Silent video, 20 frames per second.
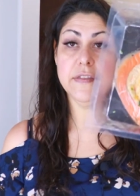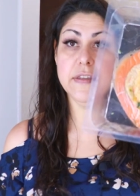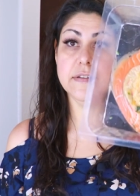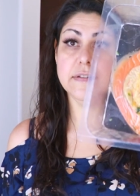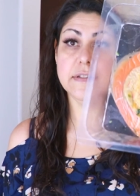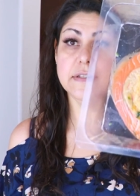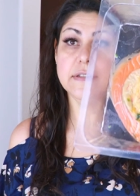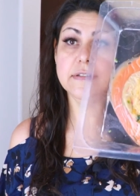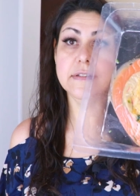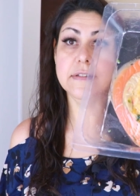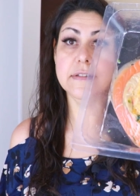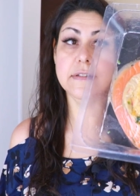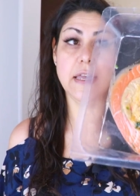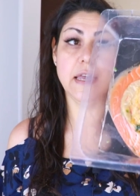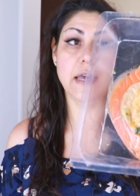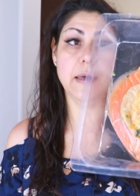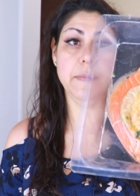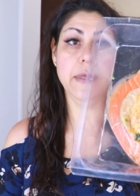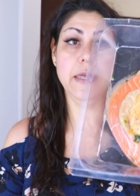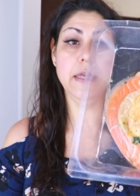This is
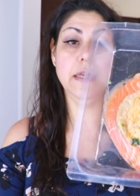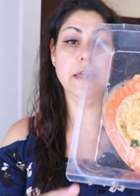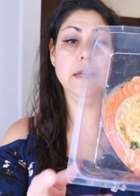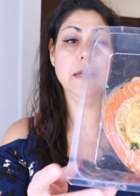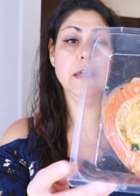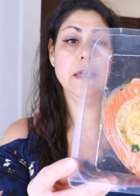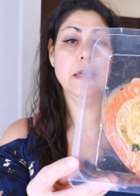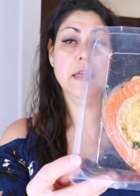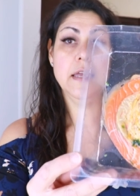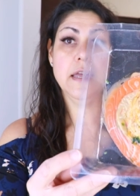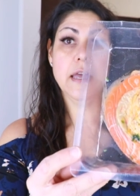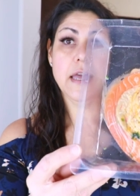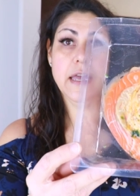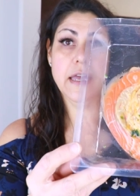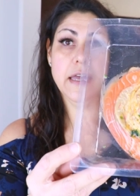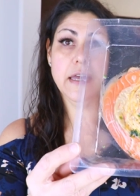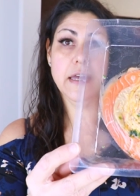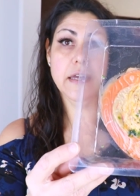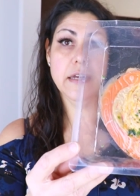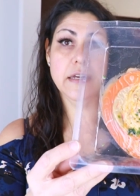salmon
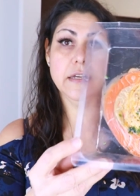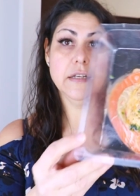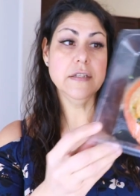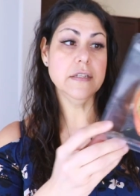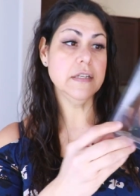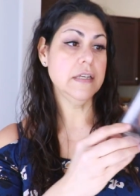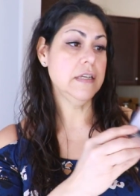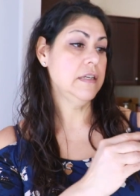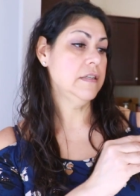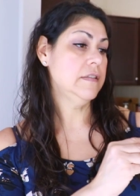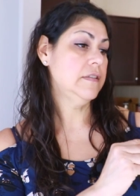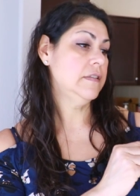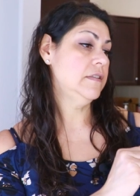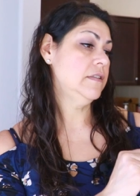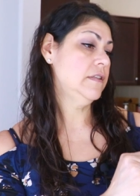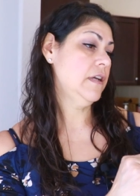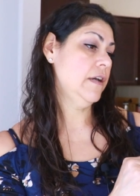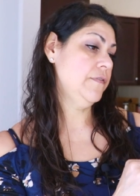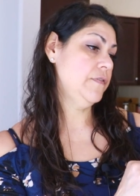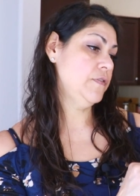and it is
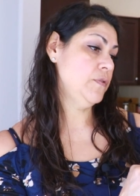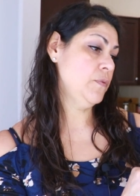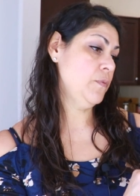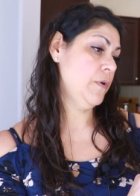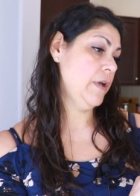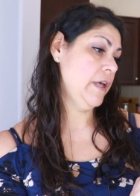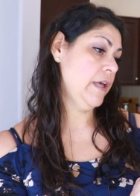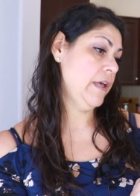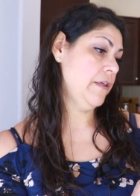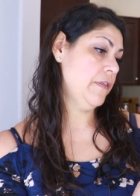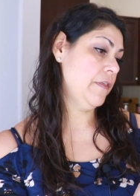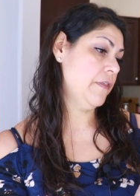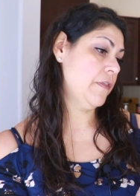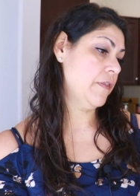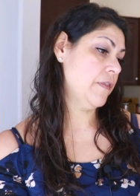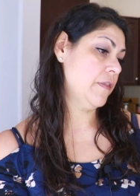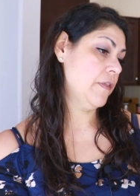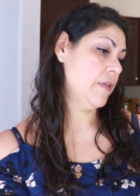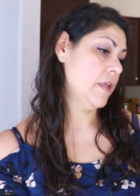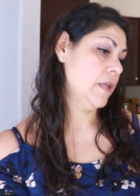stuffed
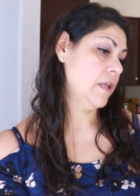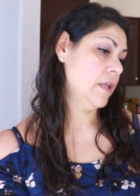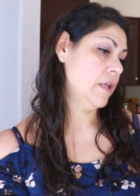with,